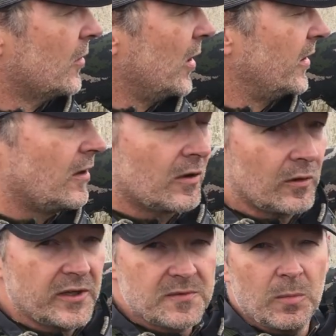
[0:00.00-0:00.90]
great long
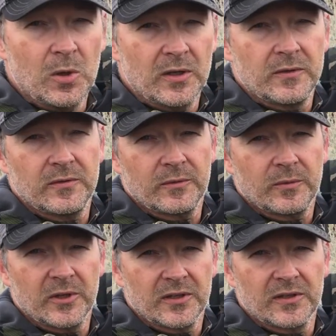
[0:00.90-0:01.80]
range bullet,
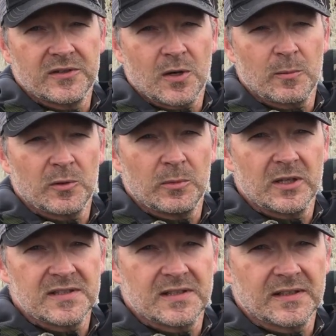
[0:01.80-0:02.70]
really good terminal
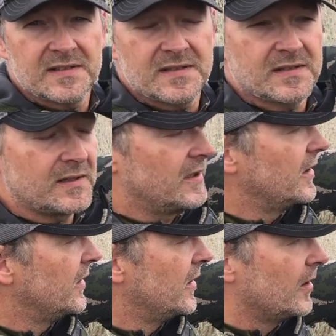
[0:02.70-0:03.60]
ballistics
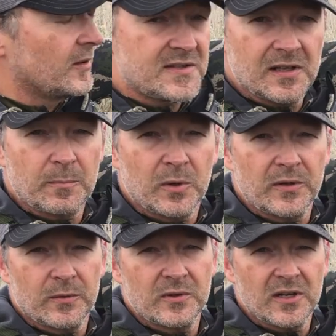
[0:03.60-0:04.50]
and uh, slippery
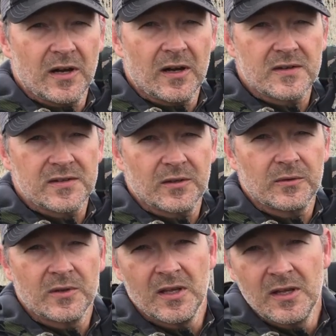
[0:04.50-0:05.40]
through the air
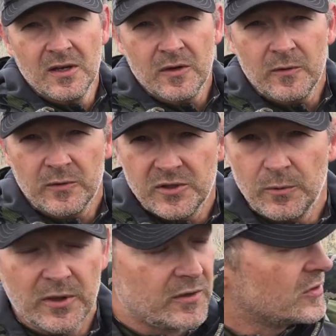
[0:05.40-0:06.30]
so to
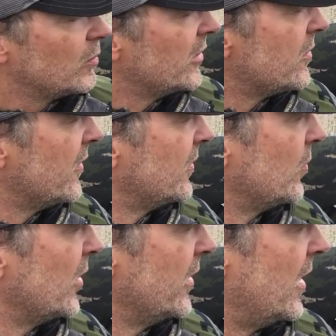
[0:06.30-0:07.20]
reduce wind drift
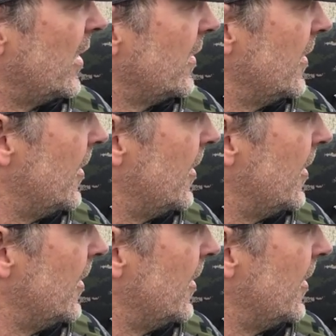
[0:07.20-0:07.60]
and whatnot.